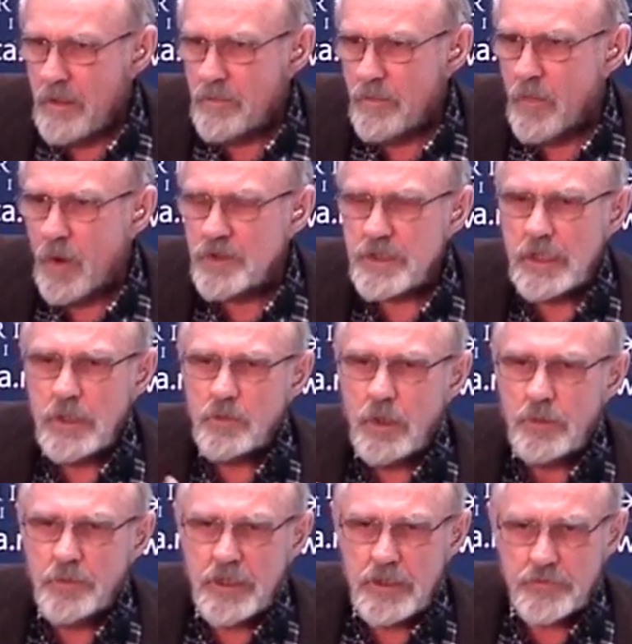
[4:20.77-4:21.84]
Mostly
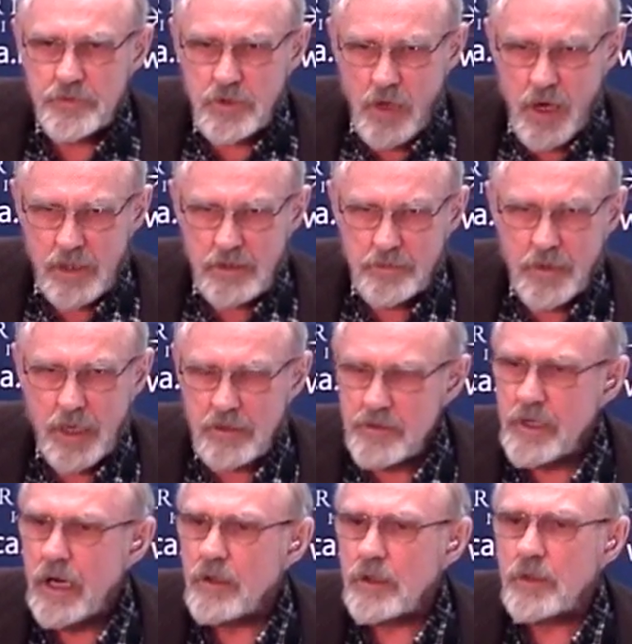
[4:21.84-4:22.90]
what we have talked about
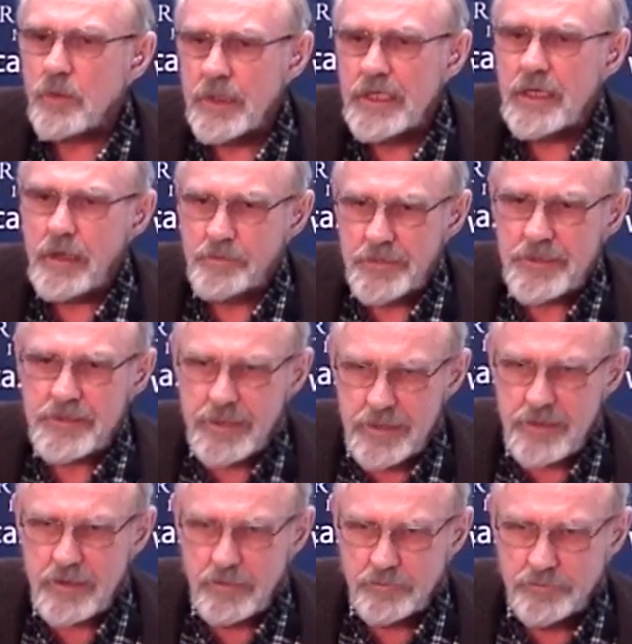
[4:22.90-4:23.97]
is how to green up the
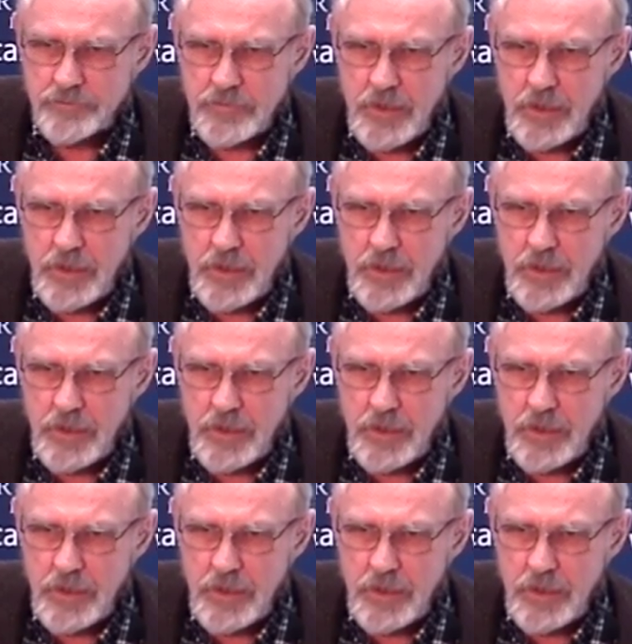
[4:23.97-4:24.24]
system.